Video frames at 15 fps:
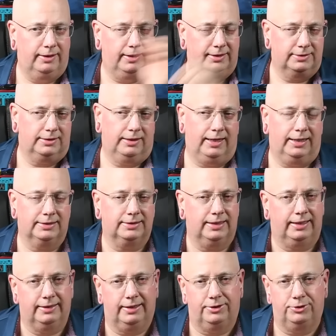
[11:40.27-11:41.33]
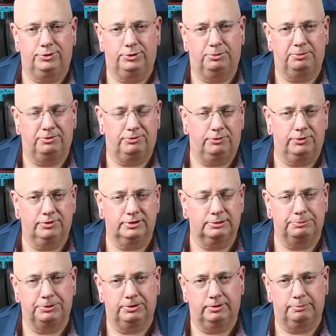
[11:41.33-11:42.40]
and it's the last thing they do before the
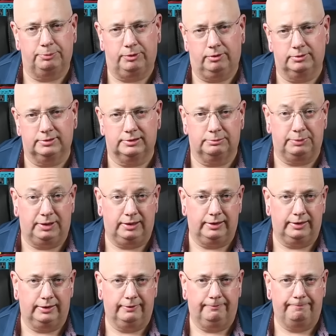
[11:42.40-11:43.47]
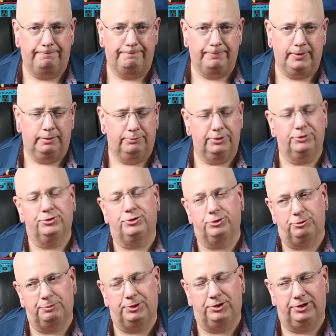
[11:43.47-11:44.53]
spirit parts the body. But there's no
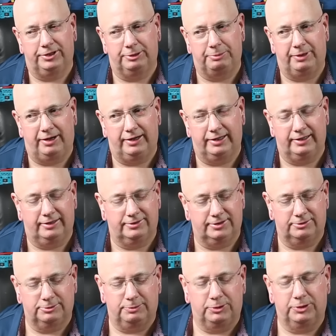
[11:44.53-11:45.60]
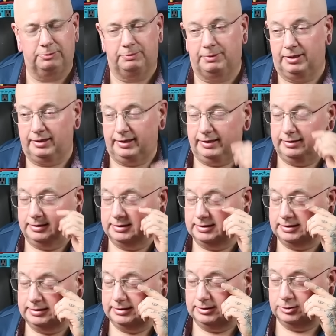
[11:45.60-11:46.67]
spirit in the body, as I've spoken about
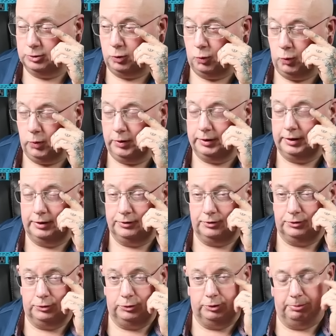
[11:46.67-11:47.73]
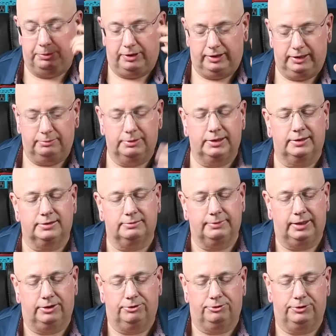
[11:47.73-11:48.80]
endlessly. It's coordinate to the body, but that's a
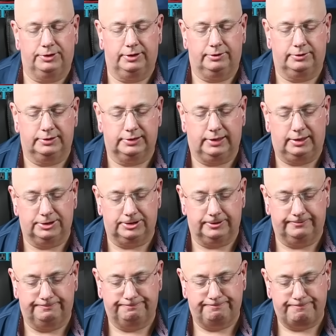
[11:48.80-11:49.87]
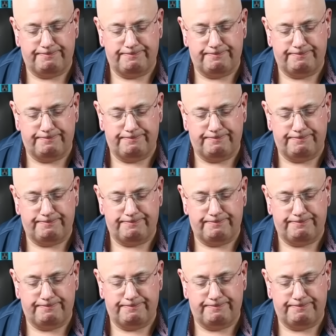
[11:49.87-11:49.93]
matter for another discussion.